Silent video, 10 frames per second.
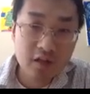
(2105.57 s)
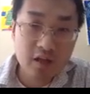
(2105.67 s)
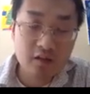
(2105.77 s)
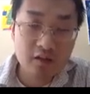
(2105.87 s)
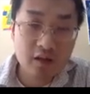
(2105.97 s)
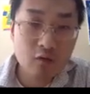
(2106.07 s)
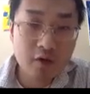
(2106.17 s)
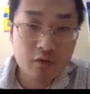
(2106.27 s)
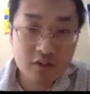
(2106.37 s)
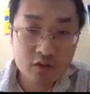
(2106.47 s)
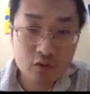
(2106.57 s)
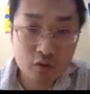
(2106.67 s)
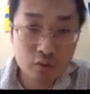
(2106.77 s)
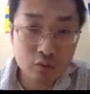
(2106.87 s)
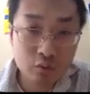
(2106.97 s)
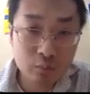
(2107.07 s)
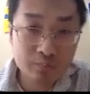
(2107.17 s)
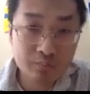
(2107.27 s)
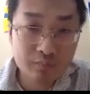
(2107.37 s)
And now we are ready to